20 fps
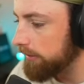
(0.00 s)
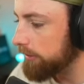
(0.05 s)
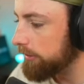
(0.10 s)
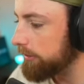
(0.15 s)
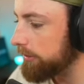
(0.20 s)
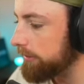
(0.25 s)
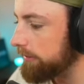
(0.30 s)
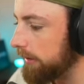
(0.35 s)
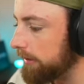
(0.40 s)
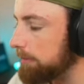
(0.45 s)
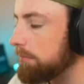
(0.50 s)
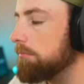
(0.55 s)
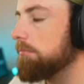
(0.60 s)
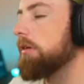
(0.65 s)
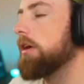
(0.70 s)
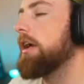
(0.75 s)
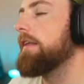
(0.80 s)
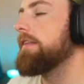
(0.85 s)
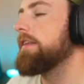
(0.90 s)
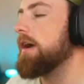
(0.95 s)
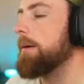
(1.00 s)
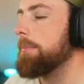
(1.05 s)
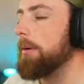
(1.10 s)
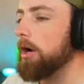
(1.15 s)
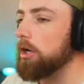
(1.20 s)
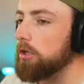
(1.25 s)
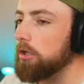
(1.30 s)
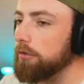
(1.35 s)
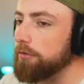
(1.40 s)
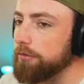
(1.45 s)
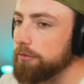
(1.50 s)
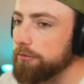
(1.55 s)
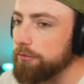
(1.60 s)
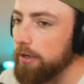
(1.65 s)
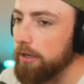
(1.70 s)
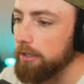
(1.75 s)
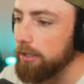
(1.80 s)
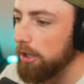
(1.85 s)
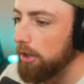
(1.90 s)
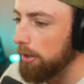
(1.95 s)
Good take. And the umpire calls it a
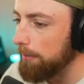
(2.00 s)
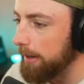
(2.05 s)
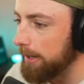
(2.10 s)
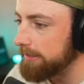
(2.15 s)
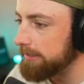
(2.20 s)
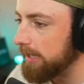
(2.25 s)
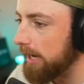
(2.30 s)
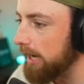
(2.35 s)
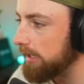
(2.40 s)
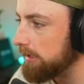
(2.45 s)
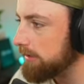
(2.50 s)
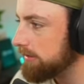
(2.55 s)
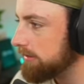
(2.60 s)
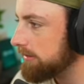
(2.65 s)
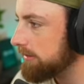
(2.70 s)
strike. Oh, my God.